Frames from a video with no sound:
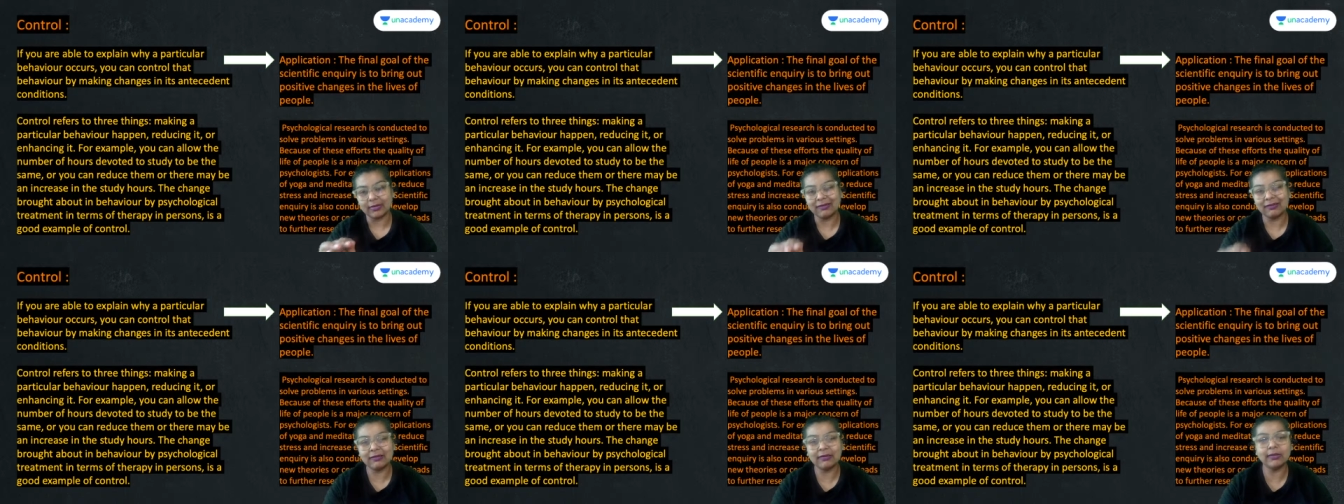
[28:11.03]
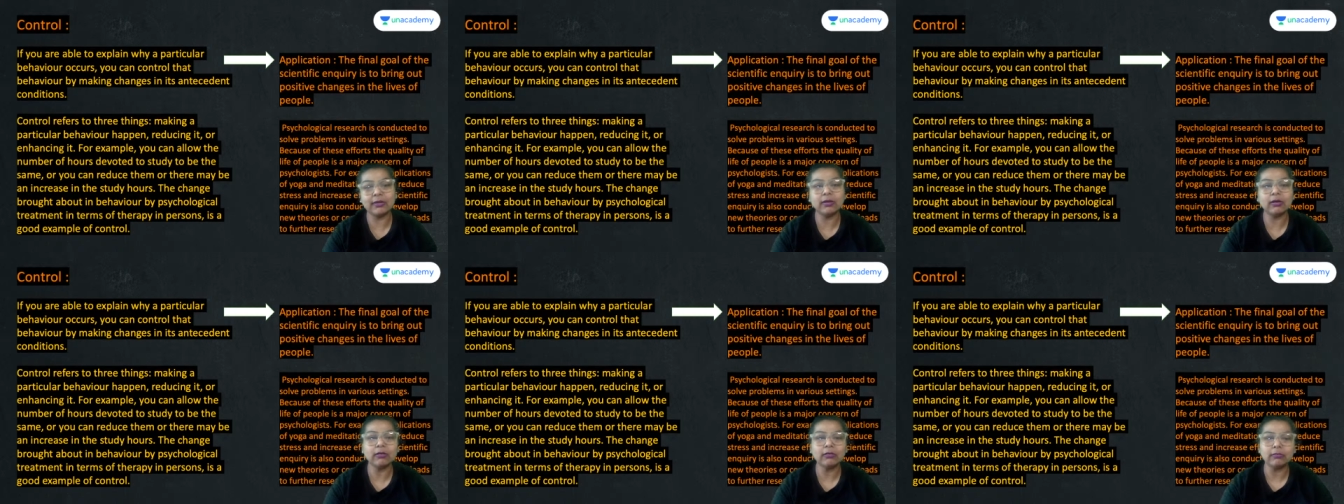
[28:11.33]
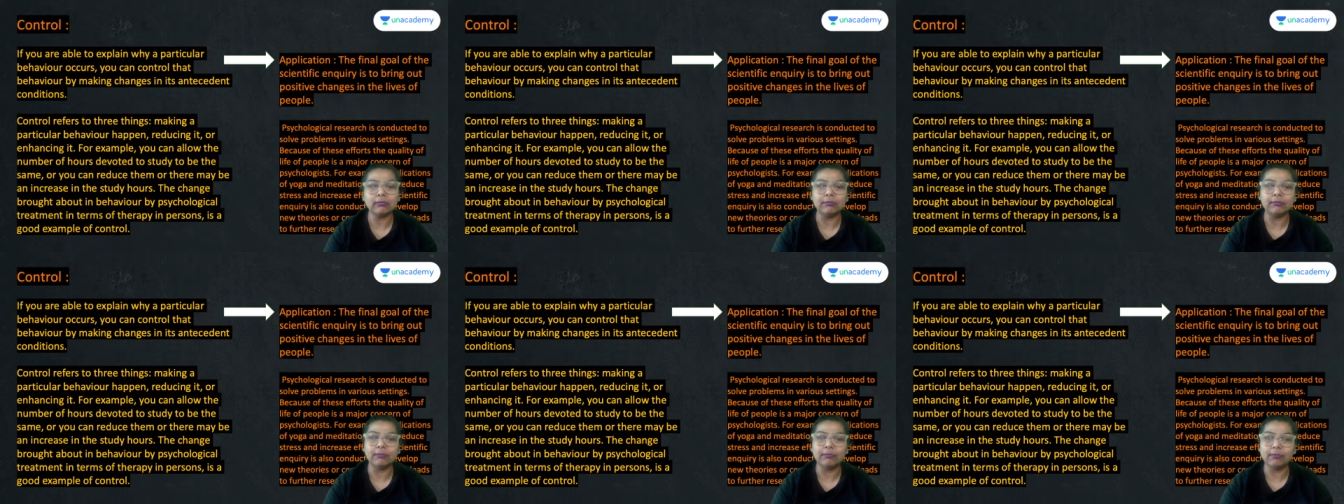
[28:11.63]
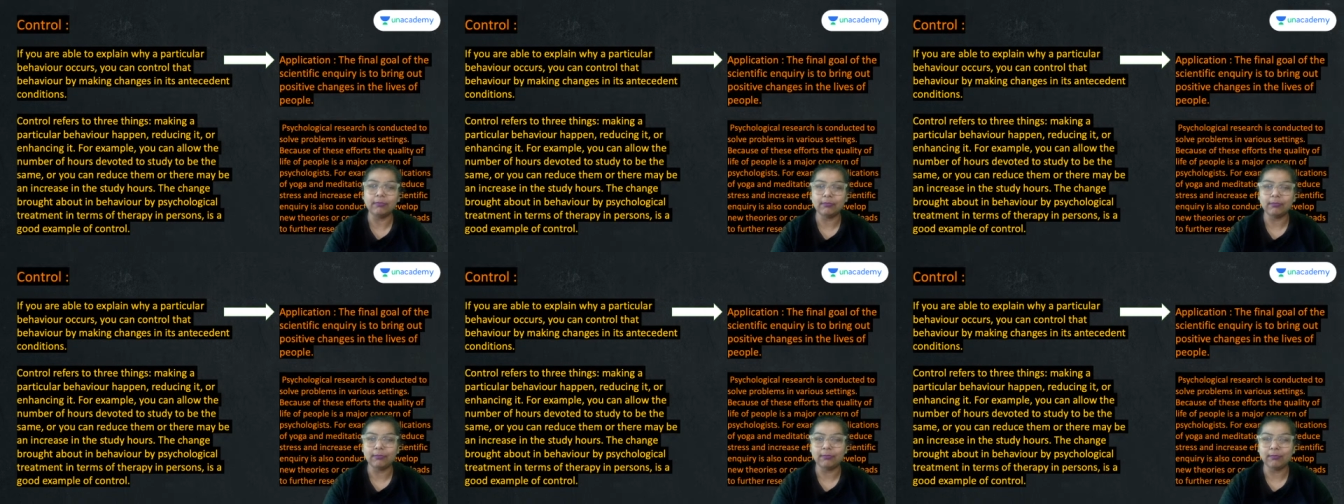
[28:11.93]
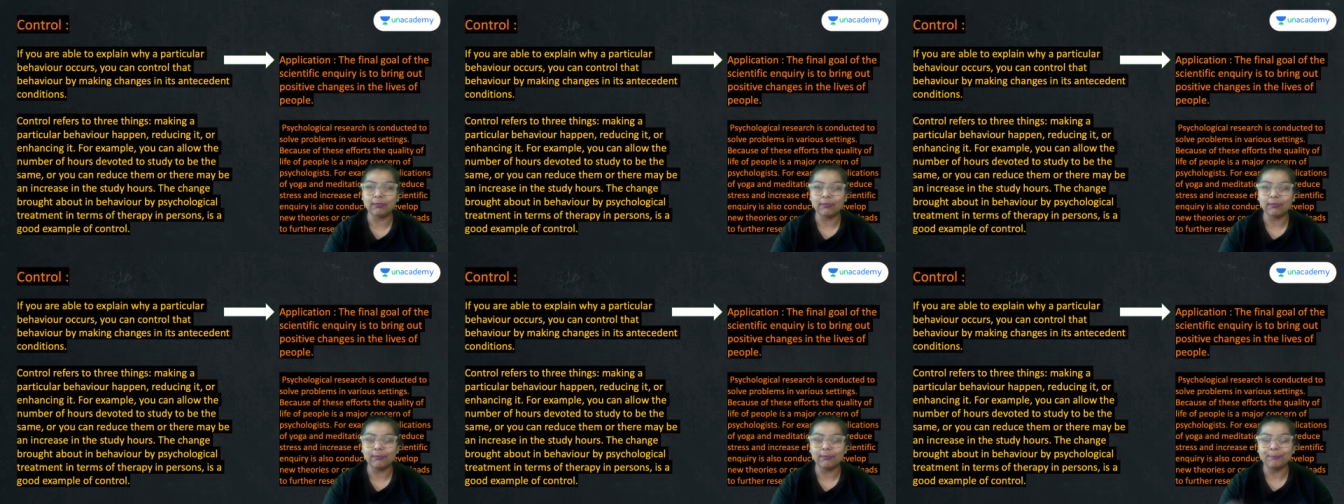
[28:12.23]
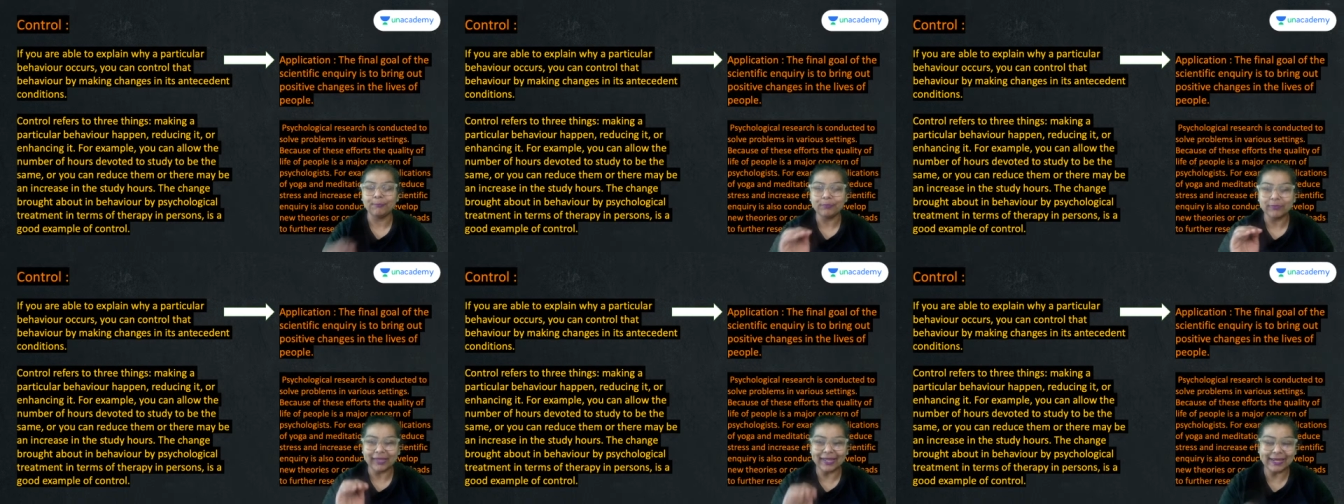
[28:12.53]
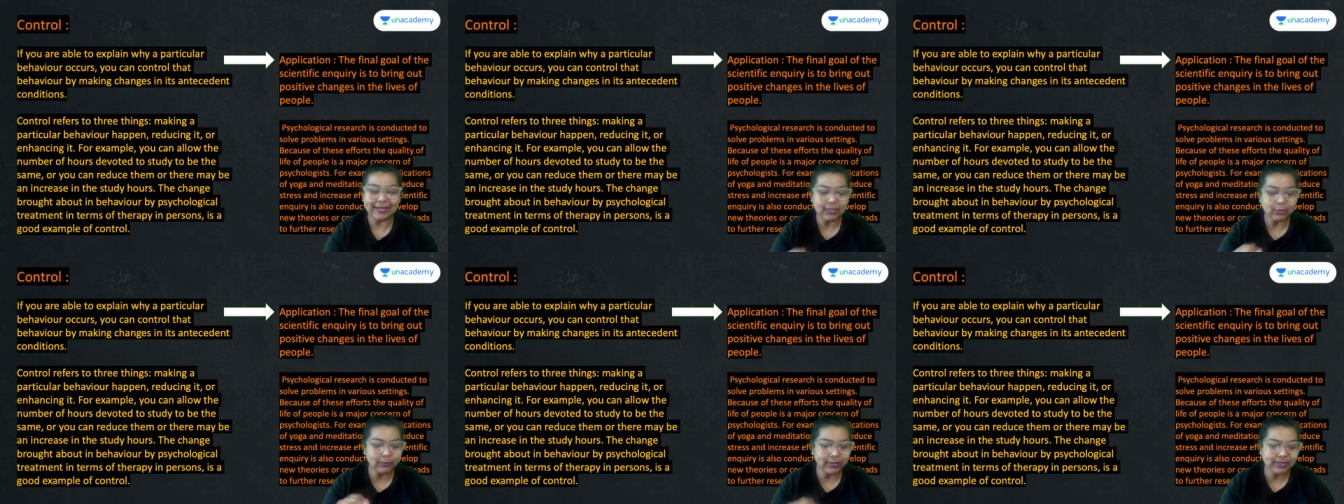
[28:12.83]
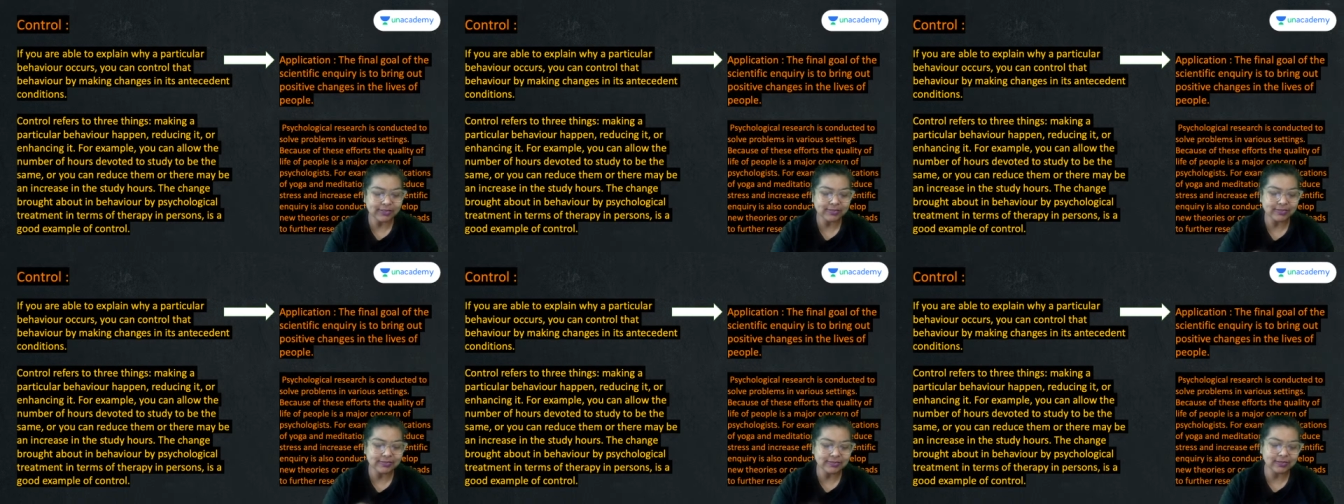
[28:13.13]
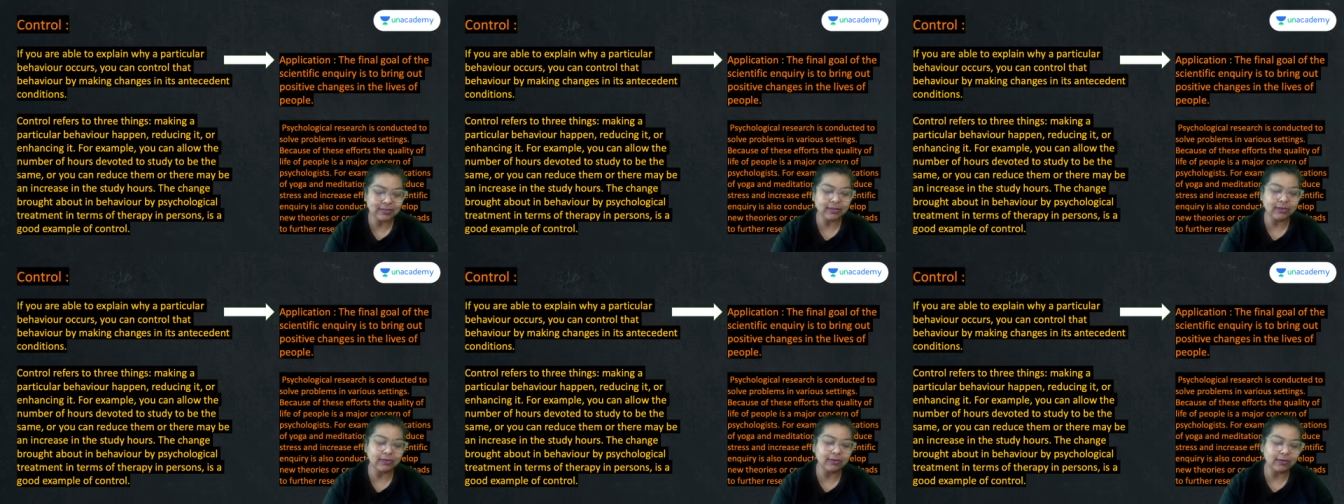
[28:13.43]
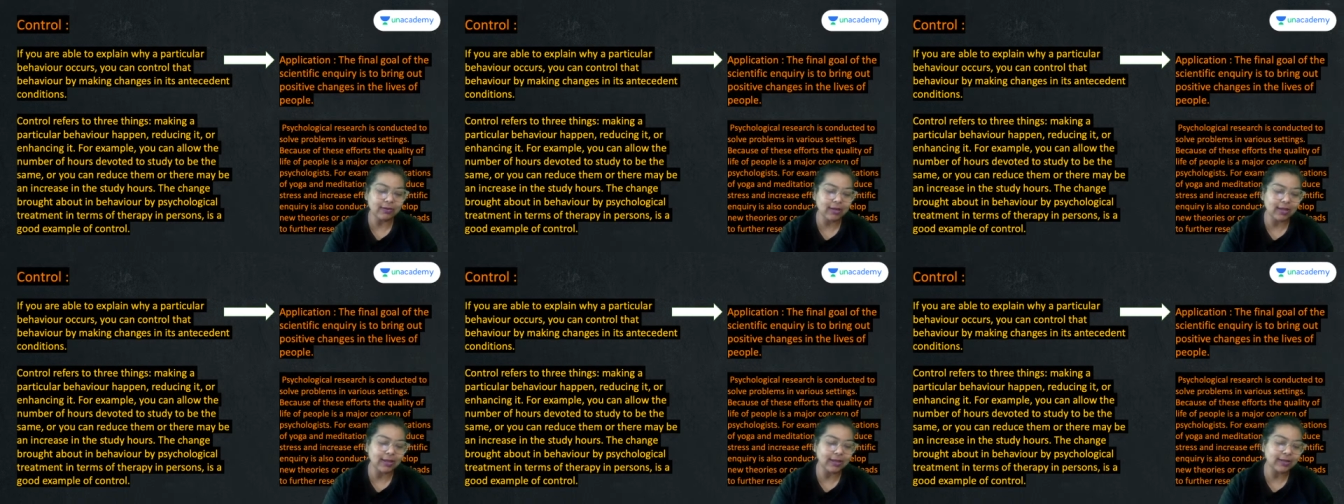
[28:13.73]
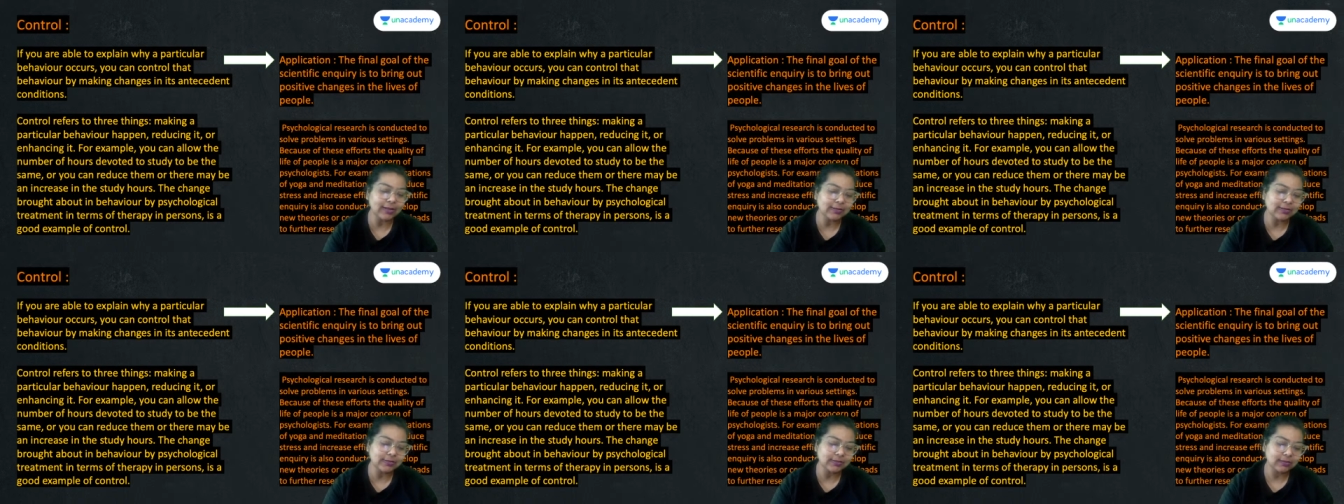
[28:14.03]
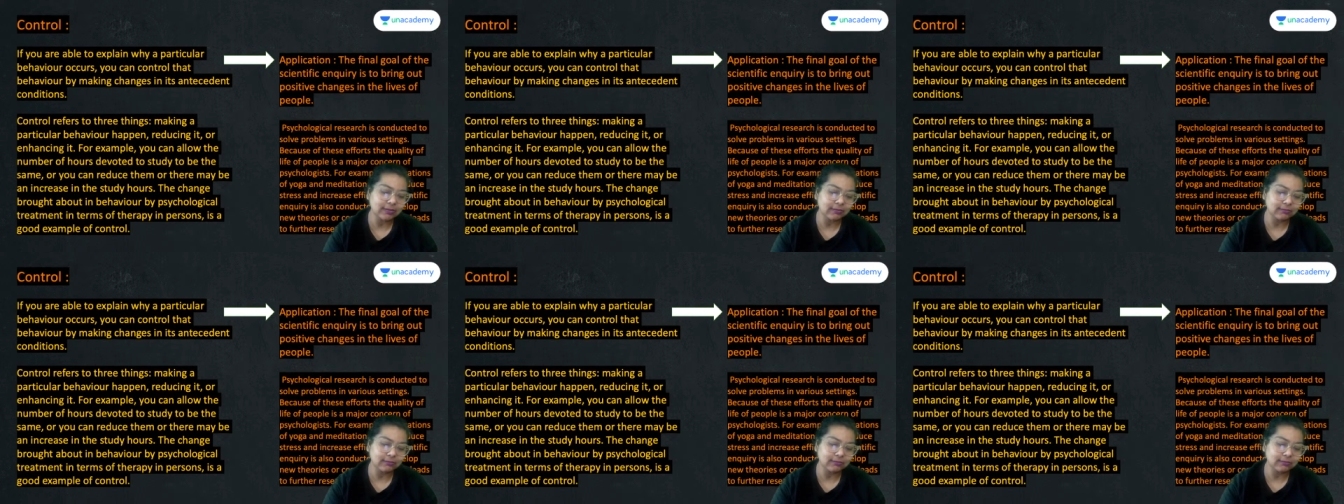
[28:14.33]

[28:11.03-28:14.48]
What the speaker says: Clear? Any questions still here, guys?